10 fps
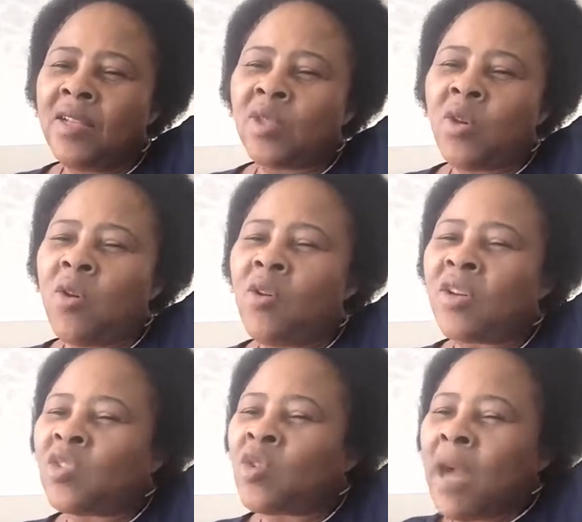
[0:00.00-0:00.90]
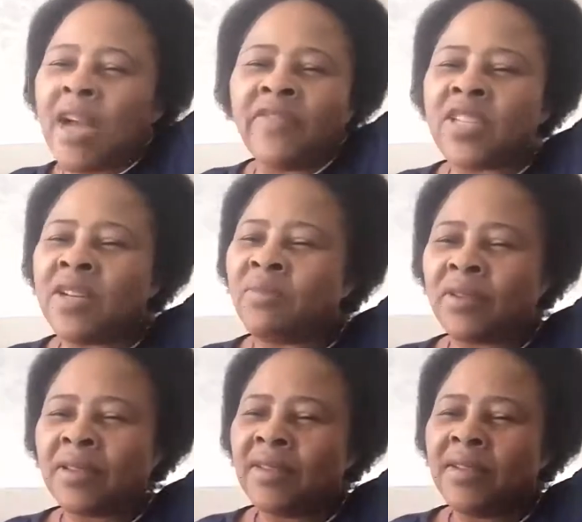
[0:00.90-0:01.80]
So ngizoba
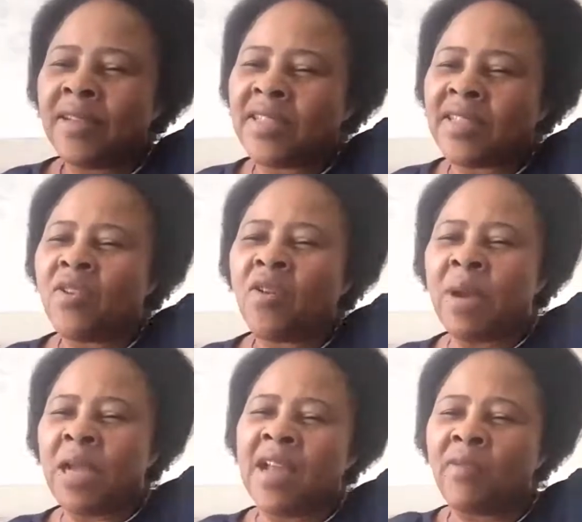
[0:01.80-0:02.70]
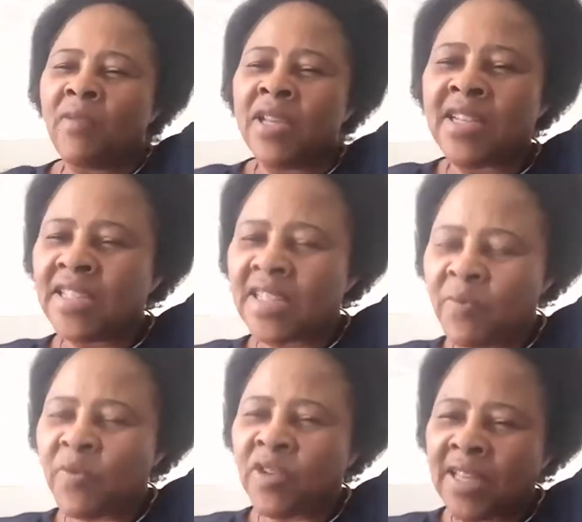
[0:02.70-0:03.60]
comfortable. You know my language is
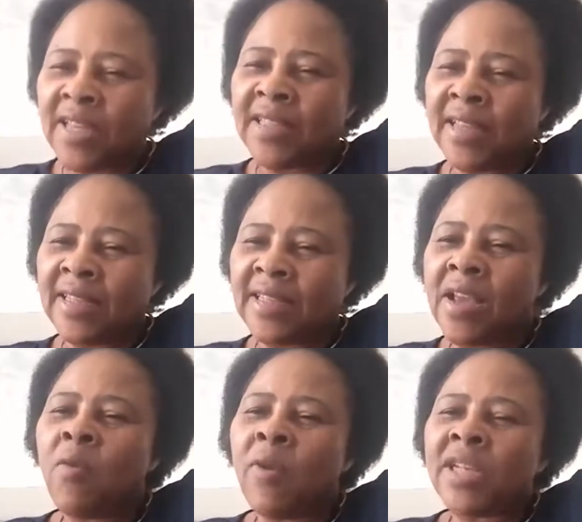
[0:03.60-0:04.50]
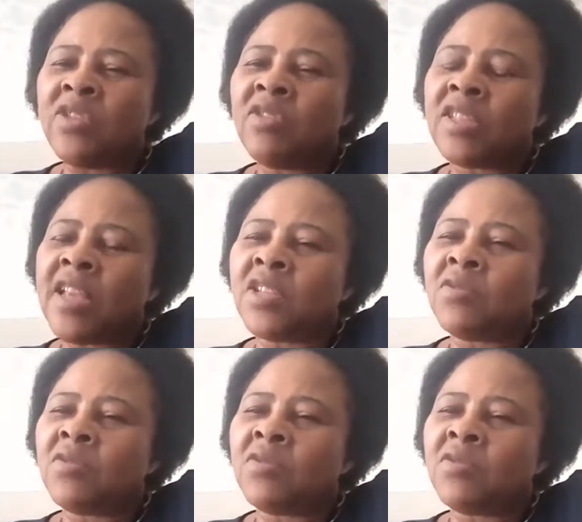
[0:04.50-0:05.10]
represented. What do you say to